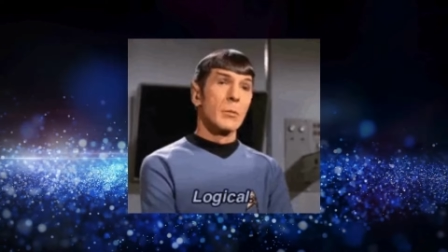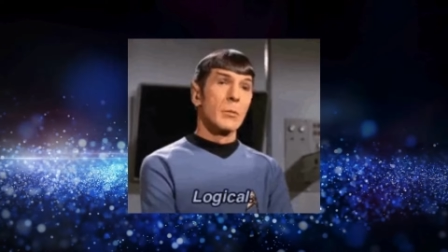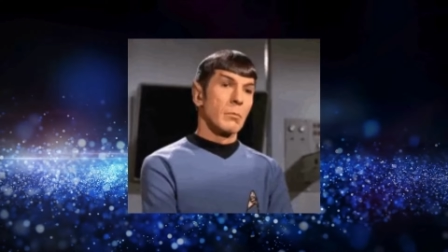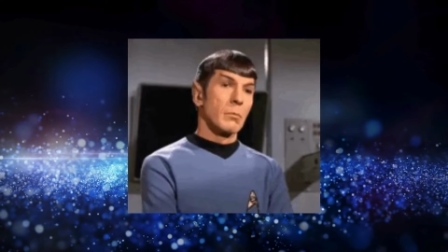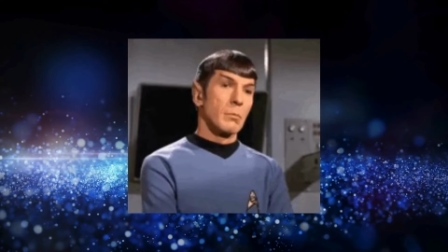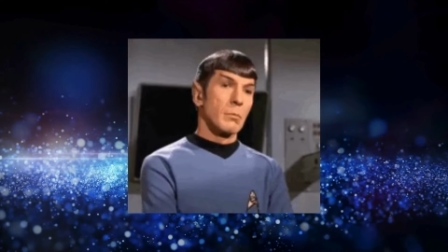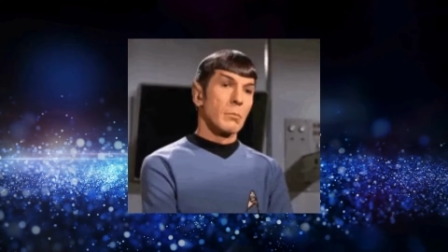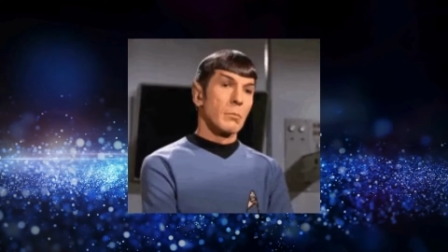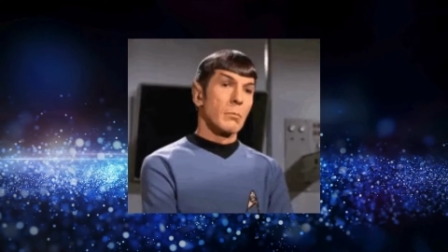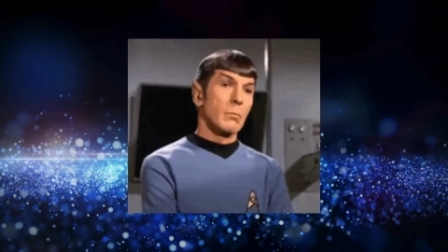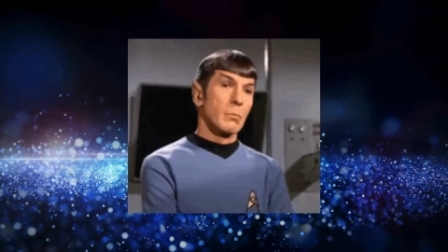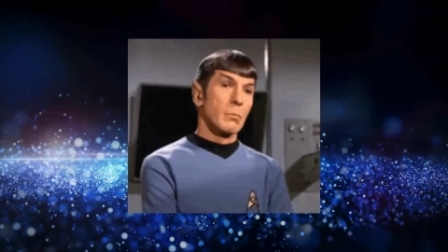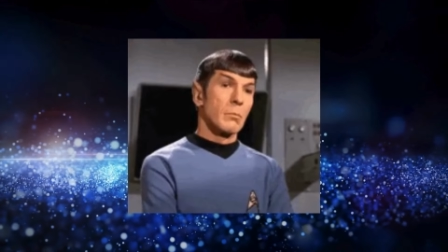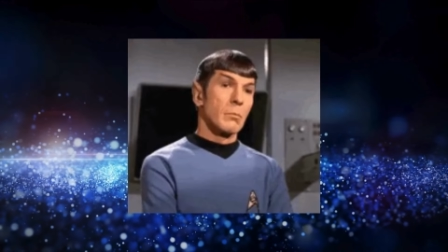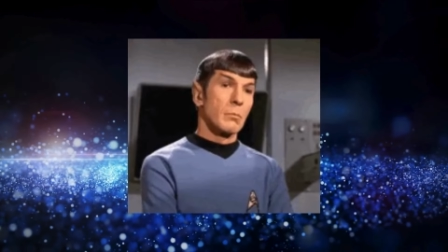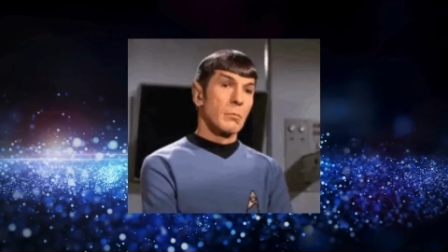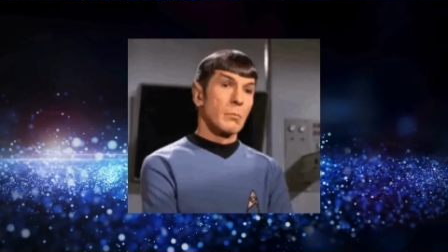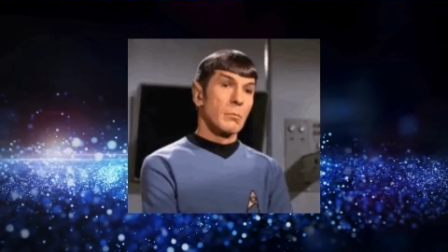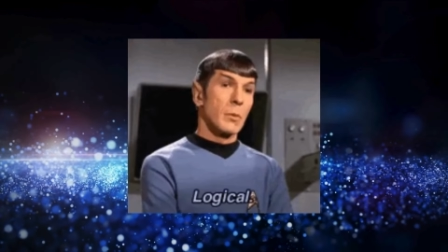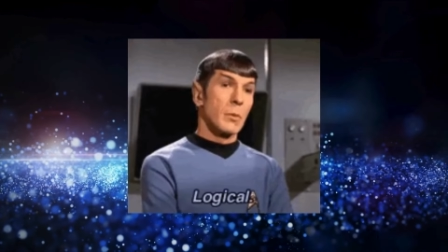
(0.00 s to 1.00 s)
of
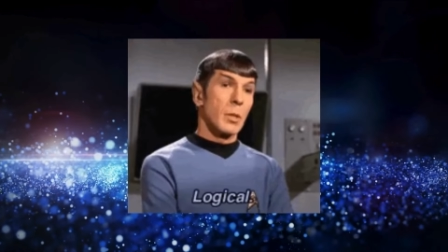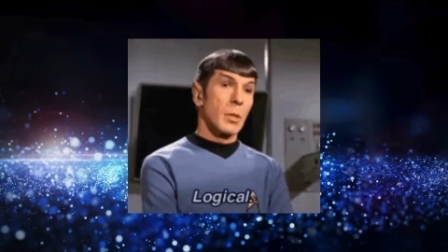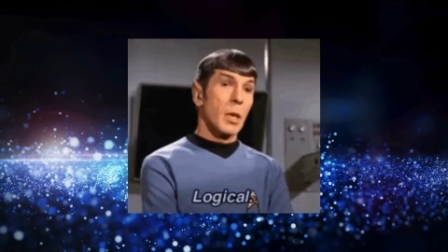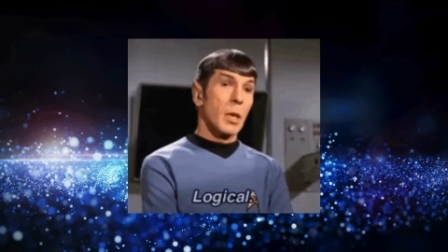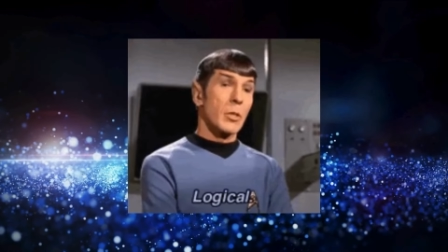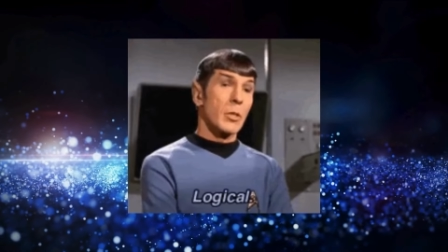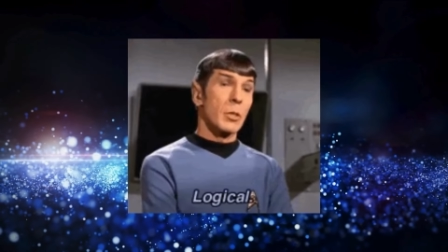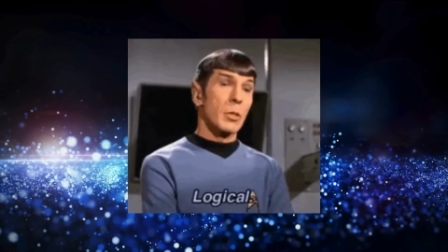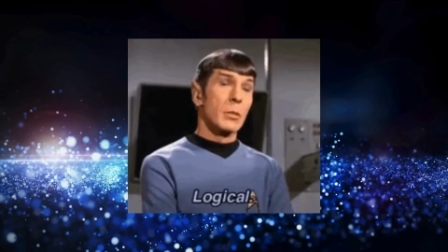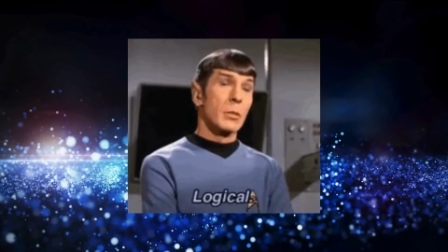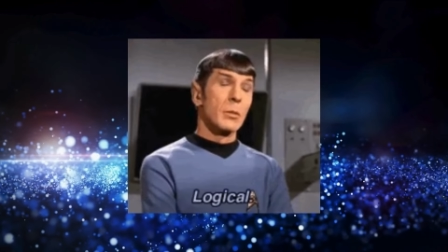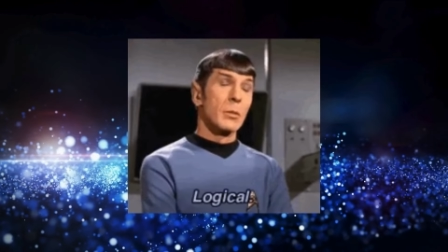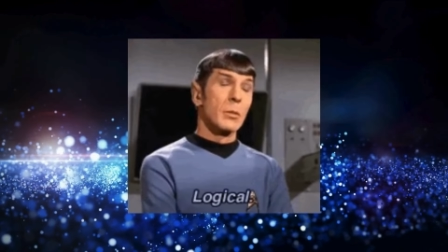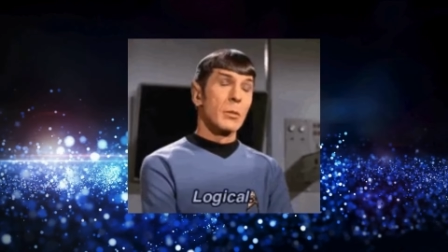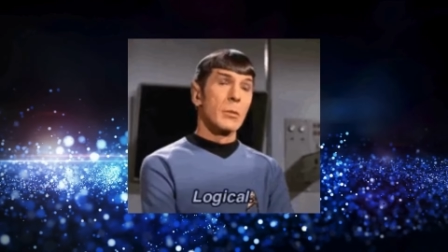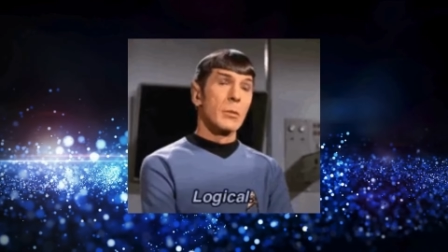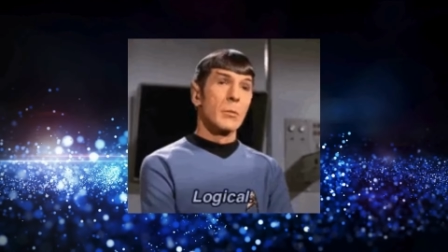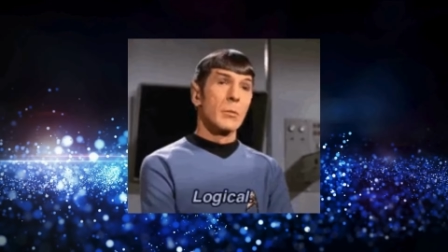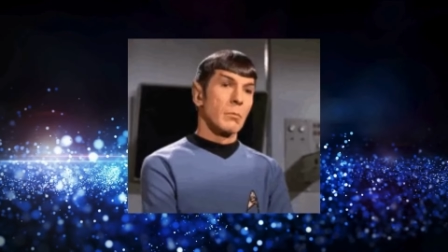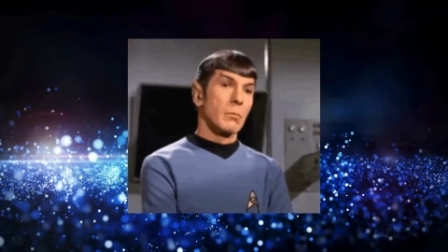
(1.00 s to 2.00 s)
very
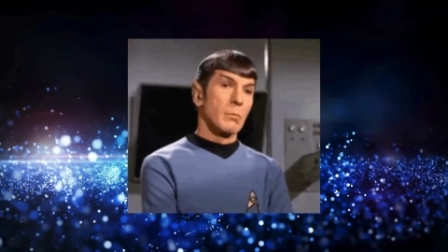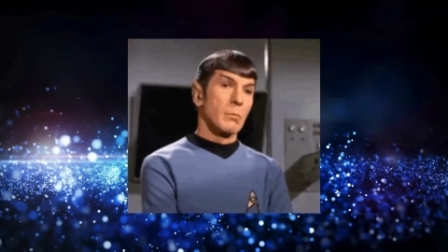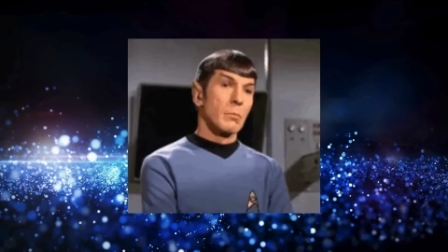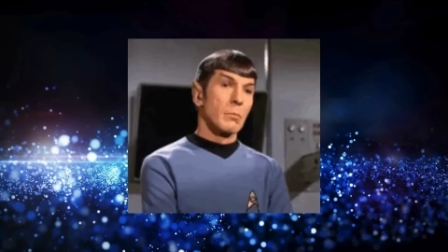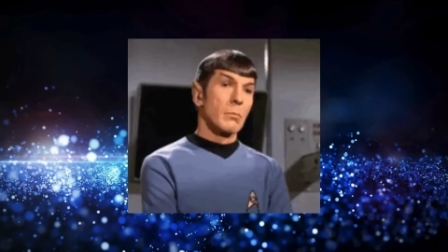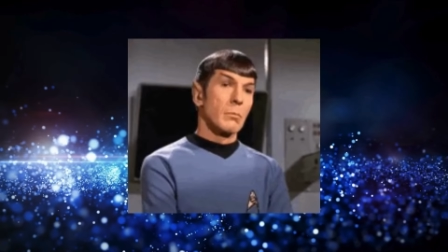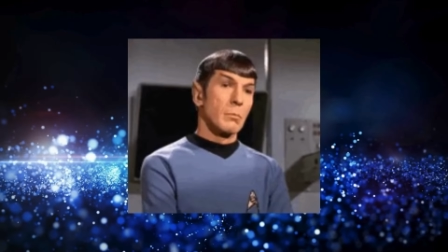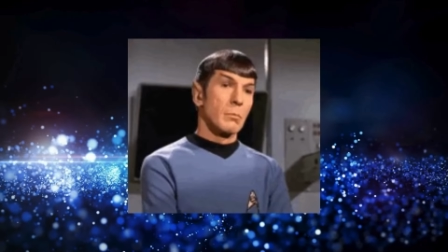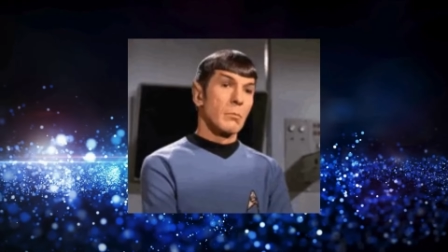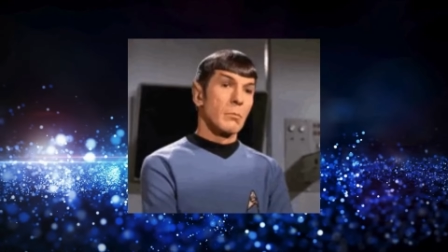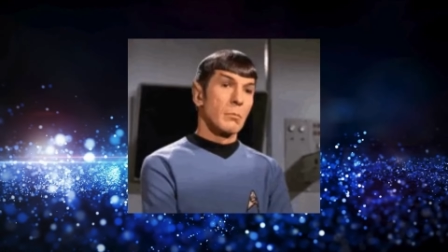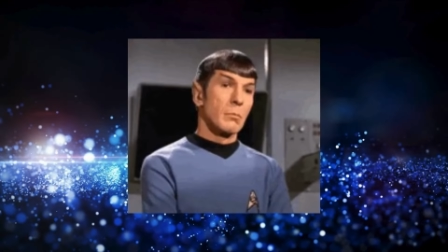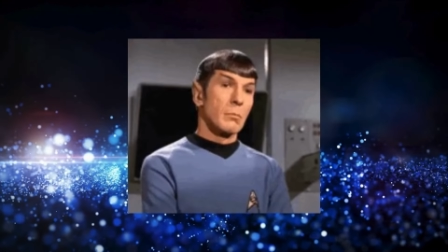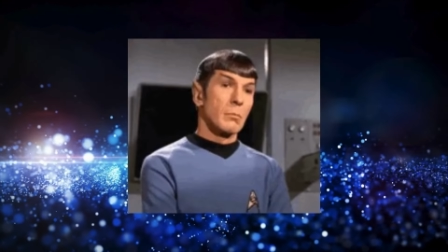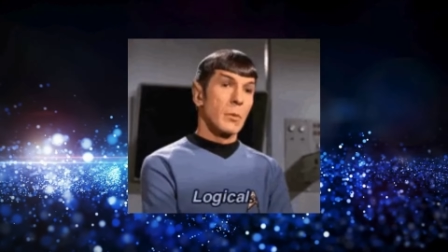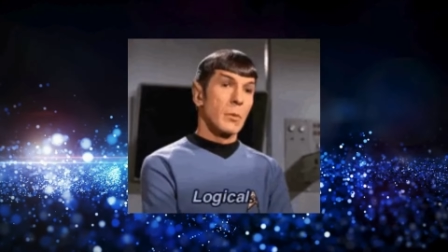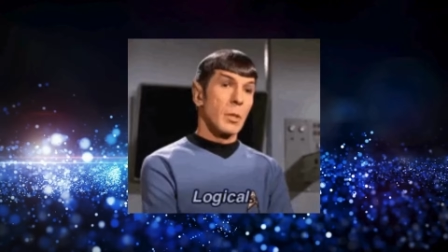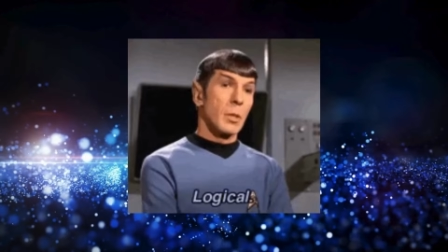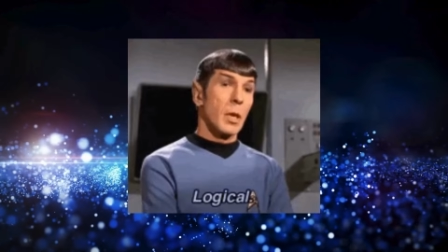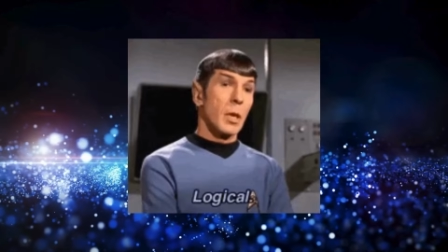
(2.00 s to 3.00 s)
controversial
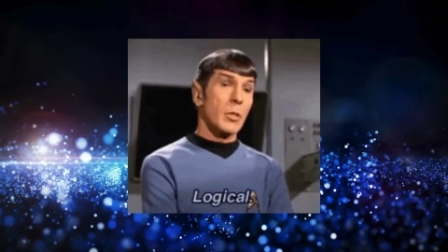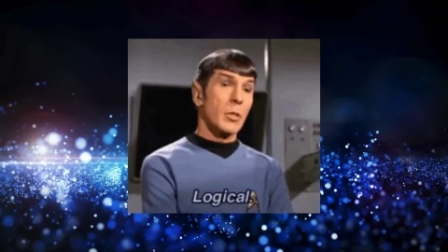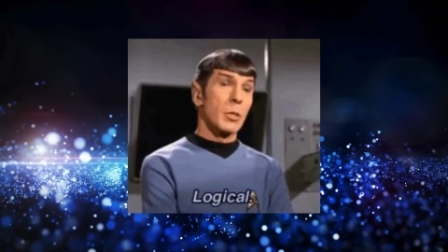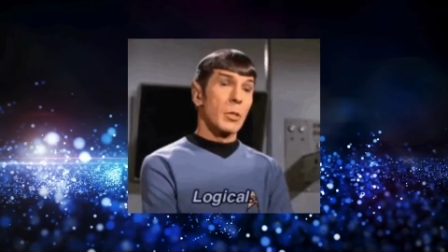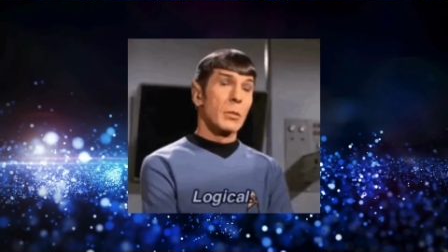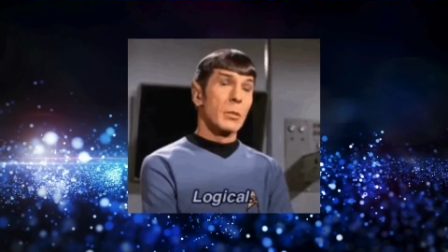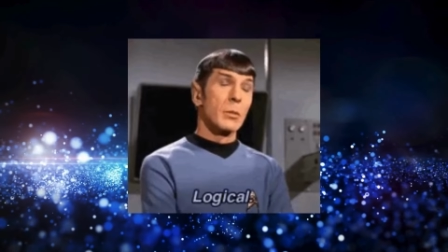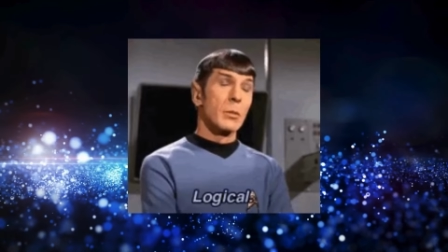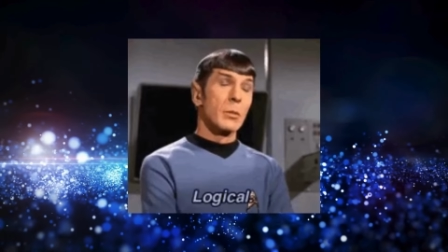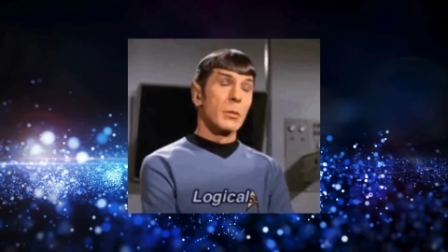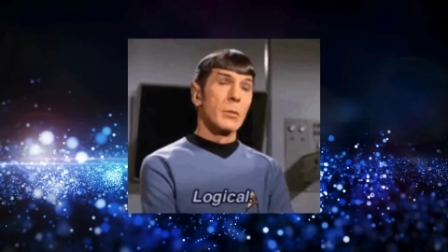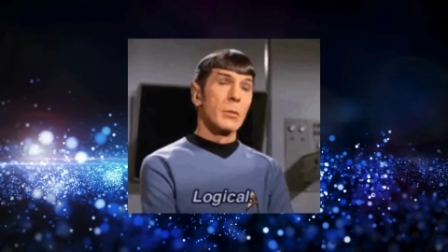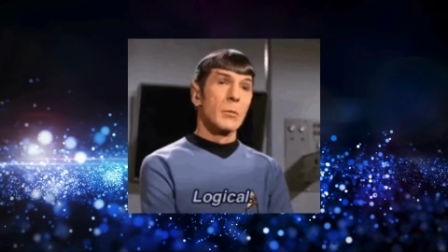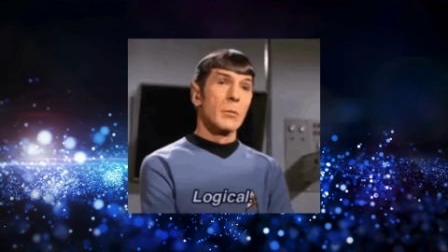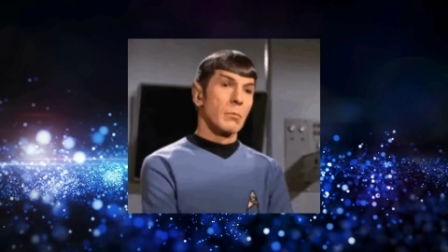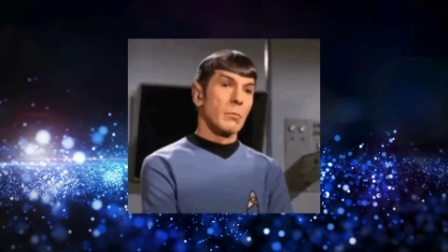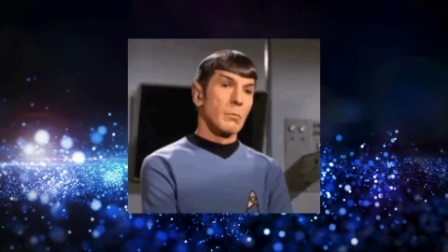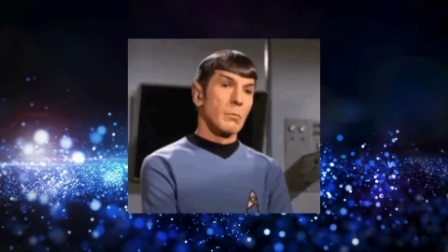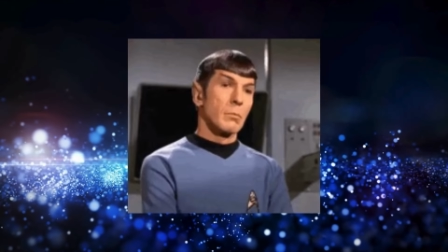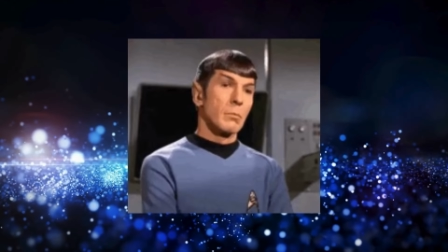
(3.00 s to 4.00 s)
and
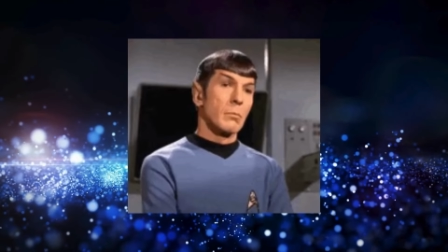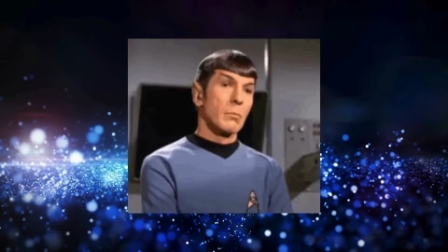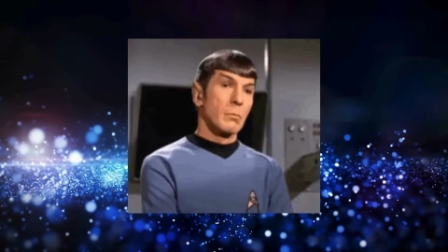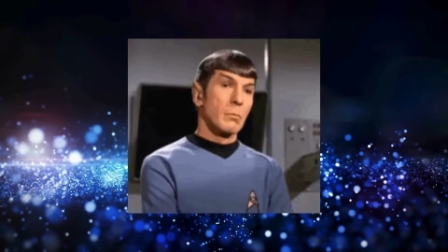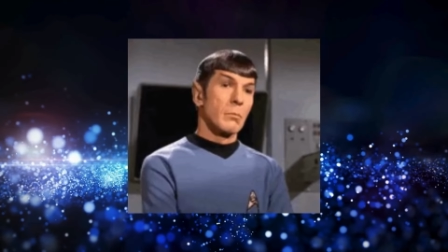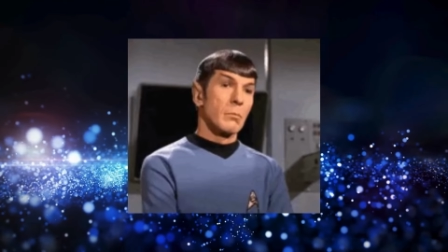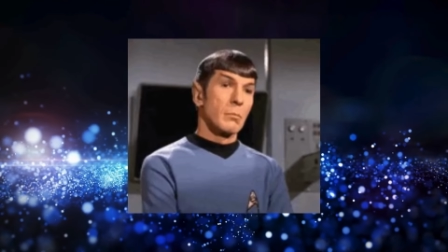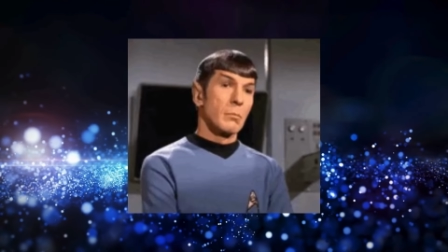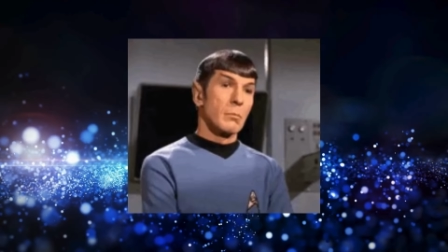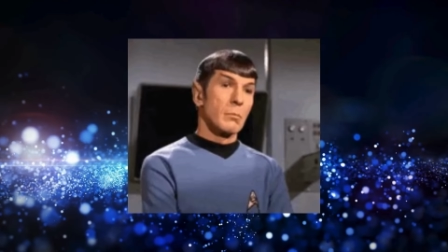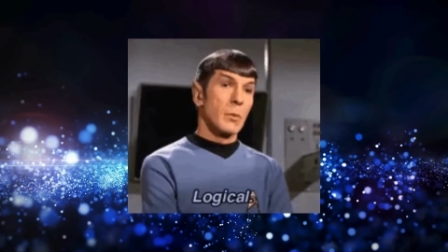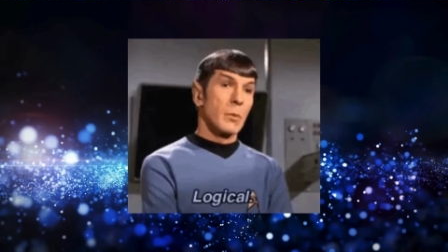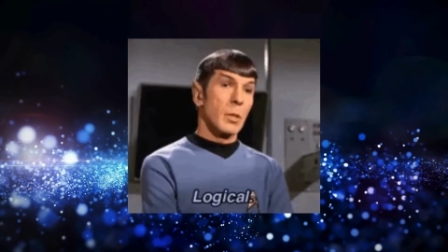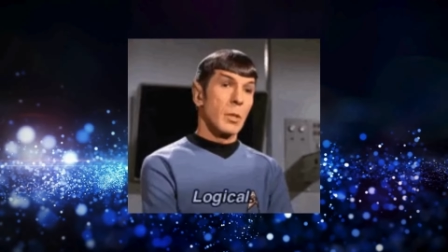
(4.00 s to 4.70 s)
scandalous things.